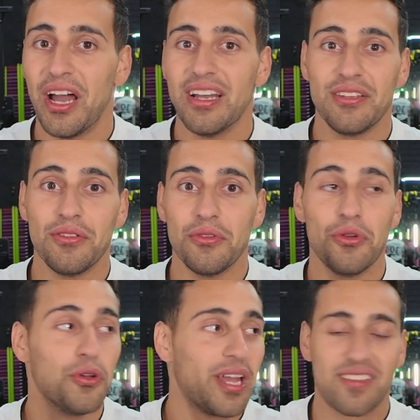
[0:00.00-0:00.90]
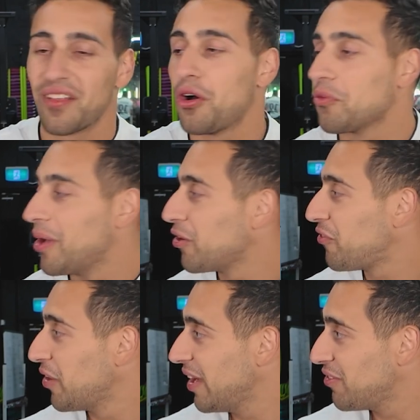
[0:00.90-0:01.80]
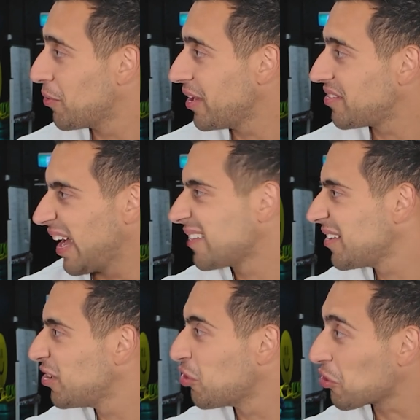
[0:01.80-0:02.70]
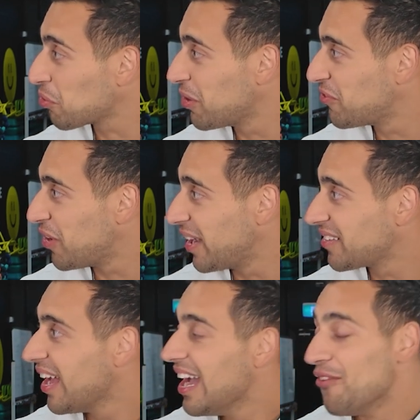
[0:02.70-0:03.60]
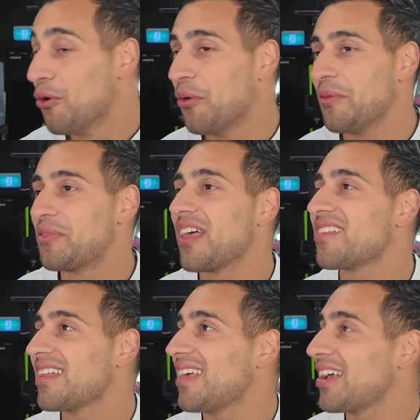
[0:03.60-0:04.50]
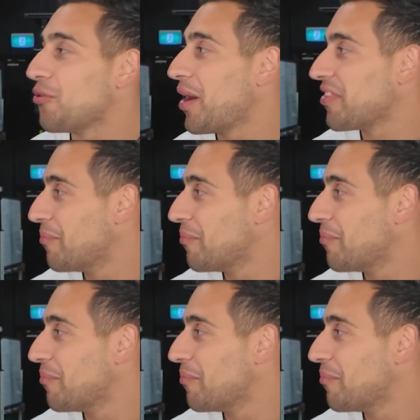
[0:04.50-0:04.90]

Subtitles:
know, who gets the gold medal for heavyweights? Anthony Joshua fights. Well, does that take away the